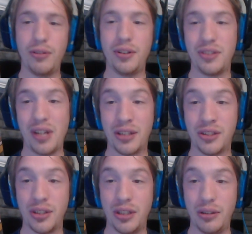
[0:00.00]
is
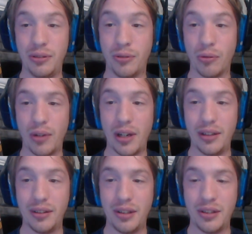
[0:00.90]
actually great.
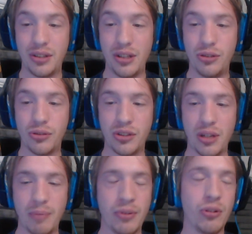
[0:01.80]
It's
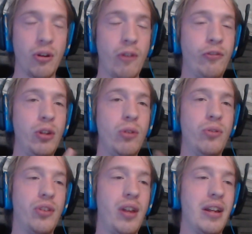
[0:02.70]
interesting, but there are a few
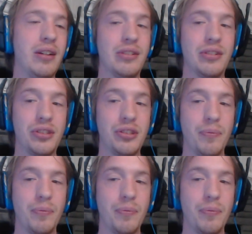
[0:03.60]
things